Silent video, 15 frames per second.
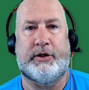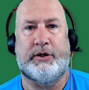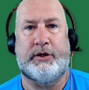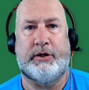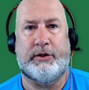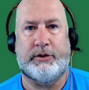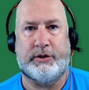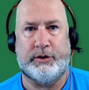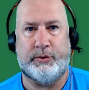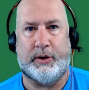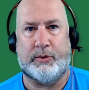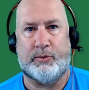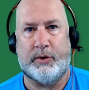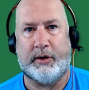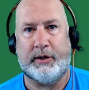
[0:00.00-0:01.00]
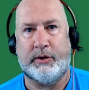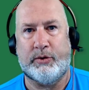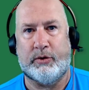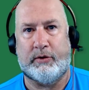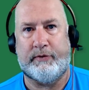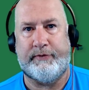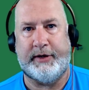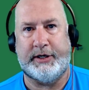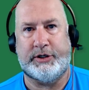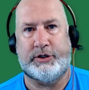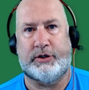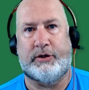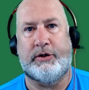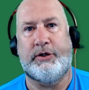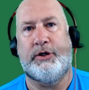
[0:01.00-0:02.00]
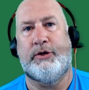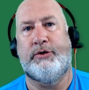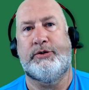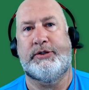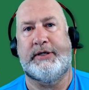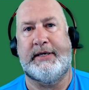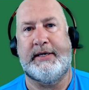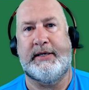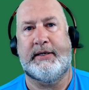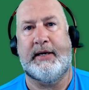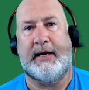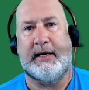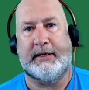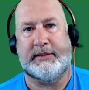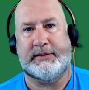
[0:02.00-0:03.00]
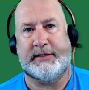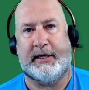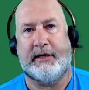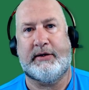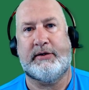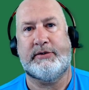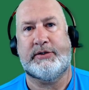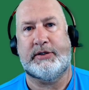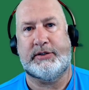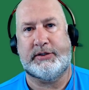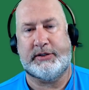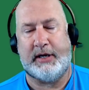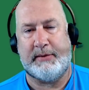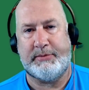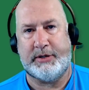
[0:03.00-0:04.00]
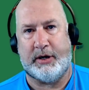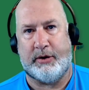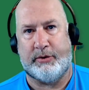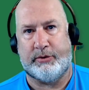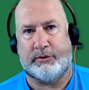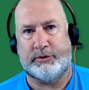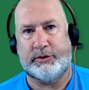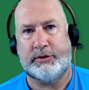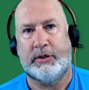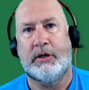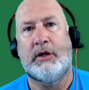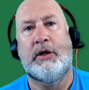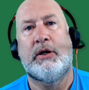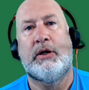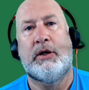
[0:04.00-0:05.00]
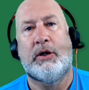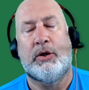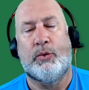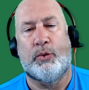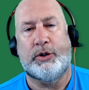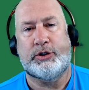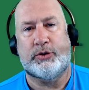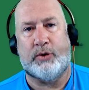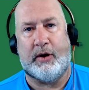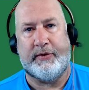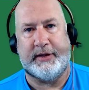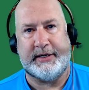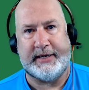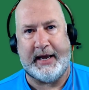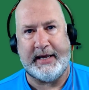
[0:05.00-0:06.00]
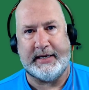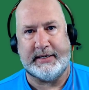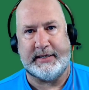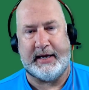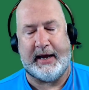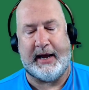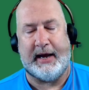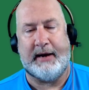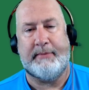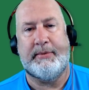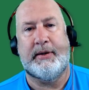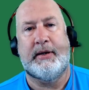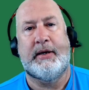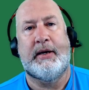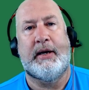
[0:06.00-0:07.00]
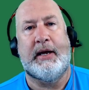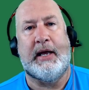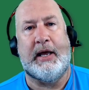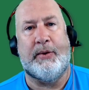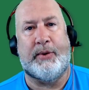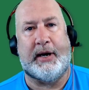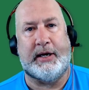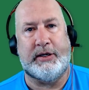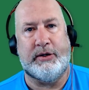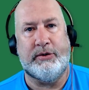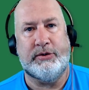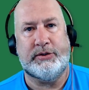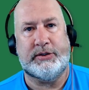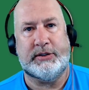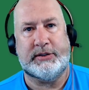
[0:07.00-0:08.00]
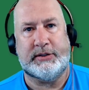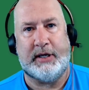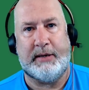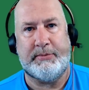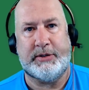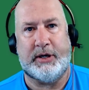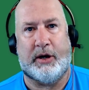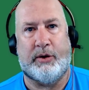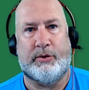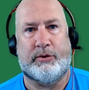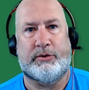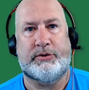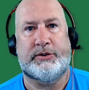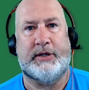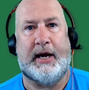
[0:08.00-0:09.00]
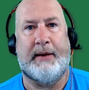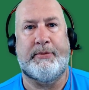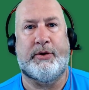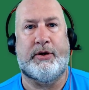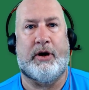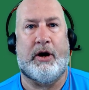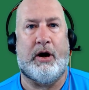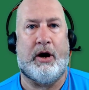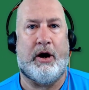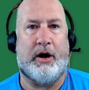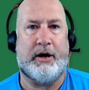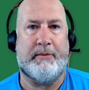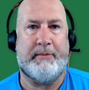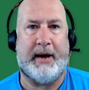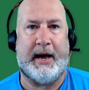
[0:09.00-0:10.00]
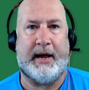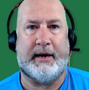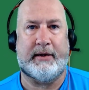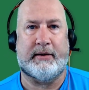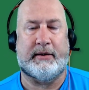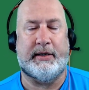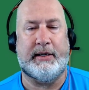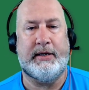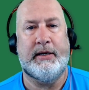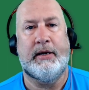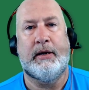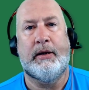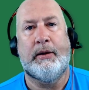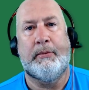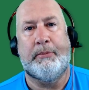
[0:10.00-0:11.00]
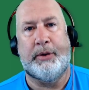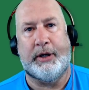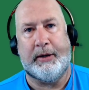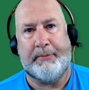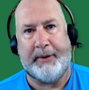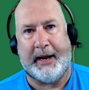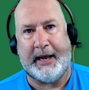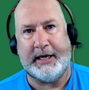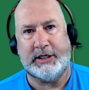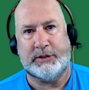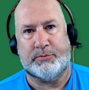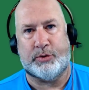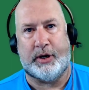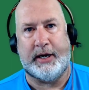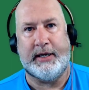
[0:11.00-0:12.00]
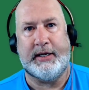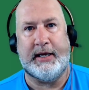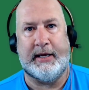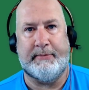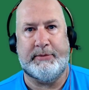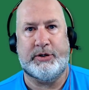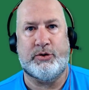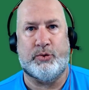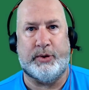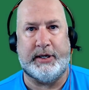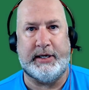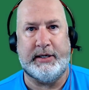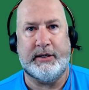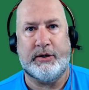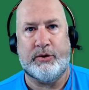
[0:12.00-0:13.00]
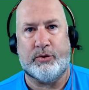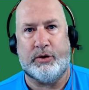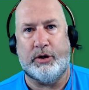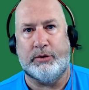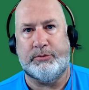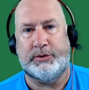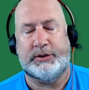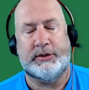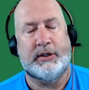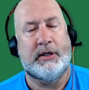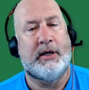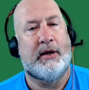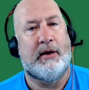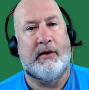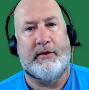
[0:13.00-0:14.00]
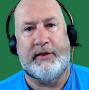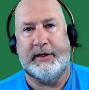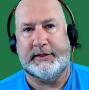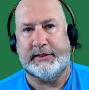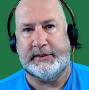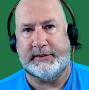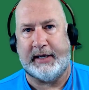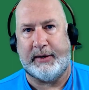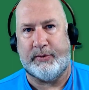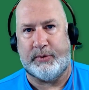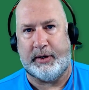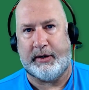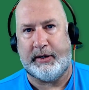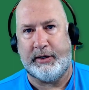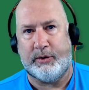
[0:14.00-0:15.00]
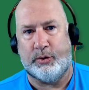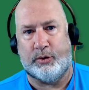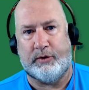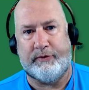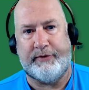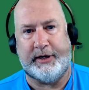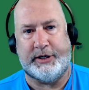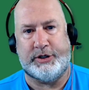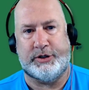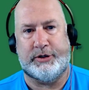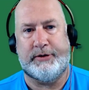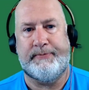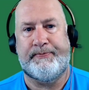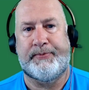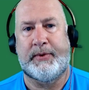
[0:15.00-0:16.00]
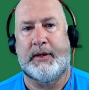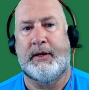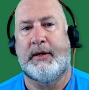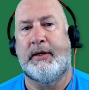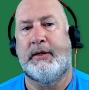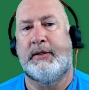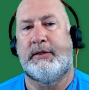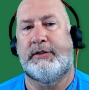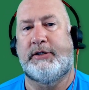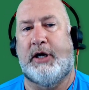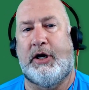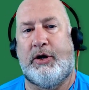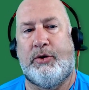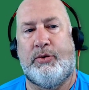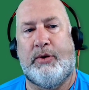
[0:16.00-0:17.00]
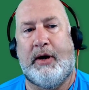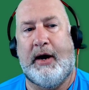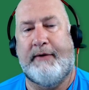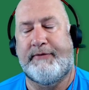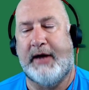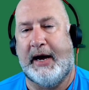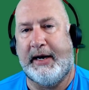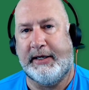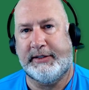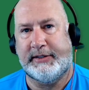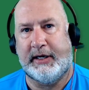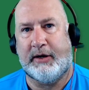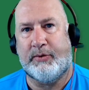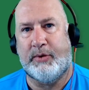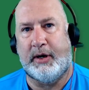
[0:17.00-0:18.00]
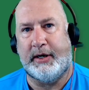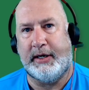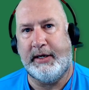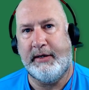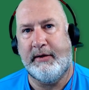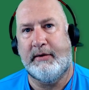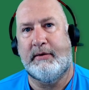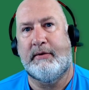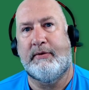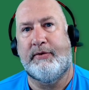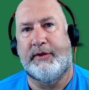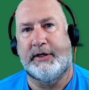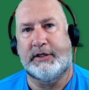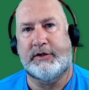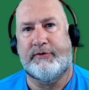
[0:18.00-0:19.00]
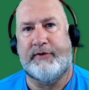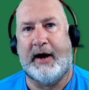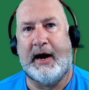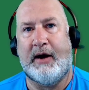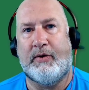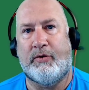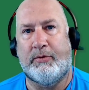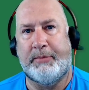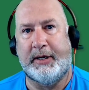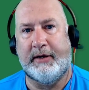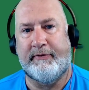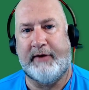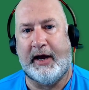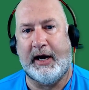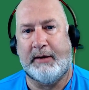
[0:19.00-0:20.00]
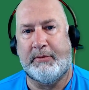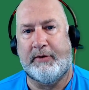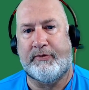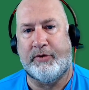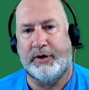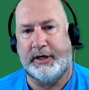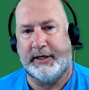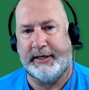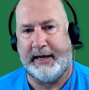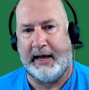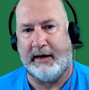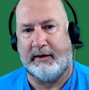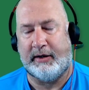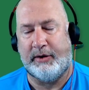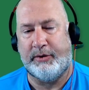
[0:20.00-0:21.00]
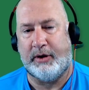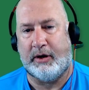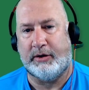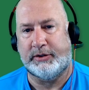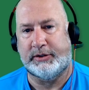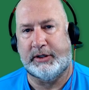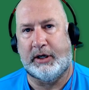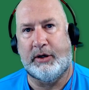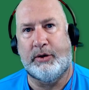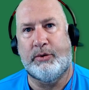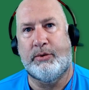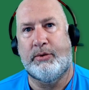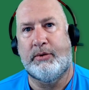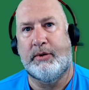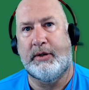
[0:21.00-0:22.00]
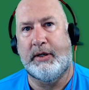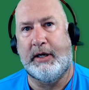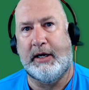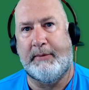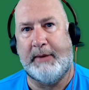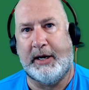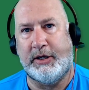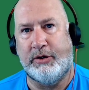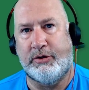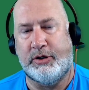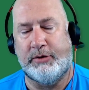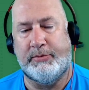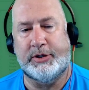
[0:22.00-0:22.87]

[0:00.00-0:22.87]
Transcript: to do a really cool feature using Excel's subtotals, which are on the data tab. And when I use the subtotals, I'm going to automatically put a page break in between groups. This is a really cool feature. So I've got Excel running. This file will be available for you to download also in my YouTube